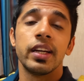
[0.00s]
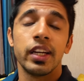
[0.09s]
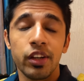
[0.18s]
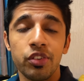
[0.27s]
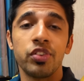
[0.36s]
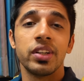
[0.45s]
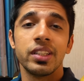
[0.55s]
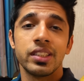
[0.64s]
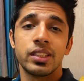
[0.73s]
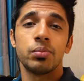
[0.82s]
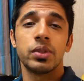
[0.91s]
if
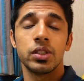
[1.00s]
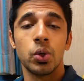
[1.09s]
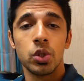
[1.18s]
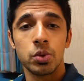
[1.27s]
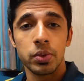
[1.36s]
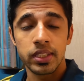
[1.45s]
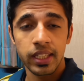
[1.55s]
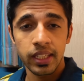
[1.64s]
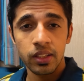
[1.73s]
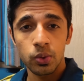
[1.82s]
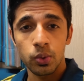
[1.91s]
something goes
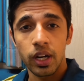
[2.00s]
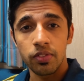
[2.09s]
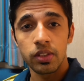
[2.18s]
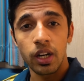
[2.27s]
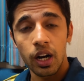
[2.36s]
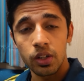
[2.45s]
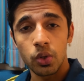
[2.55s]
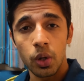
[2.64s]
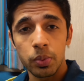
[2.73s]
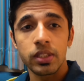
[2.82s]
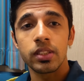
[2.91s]
missing, you have the hard
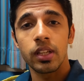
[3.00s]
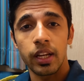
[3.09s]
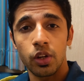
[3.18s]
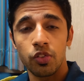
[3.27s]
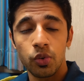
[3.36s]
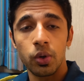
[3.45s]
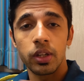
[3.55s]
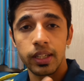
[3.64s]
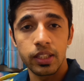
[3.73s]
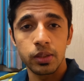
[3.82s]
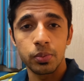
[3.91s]
copies, like your phone
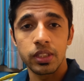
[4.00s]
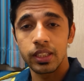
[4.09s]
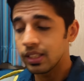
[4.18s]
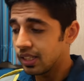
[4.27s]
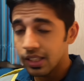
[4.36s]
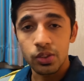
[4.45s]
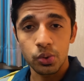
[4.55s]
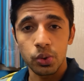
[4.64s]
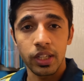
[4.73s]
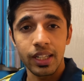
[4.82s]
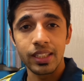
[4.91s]
gets missing, so
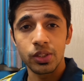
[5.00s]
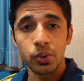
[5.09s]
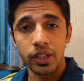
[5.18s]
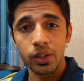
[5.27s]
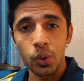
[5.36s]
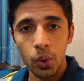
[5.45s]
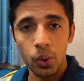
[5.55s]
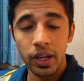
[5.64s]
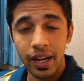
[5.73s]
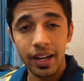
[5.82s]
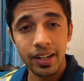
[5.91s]
at least you can go
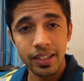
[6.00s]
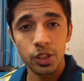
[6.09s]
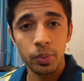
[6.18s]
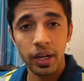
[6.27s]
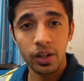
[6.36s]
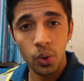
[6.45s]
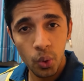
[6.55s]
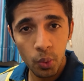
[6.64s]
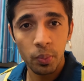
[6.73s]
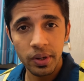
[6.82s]
and reach back home.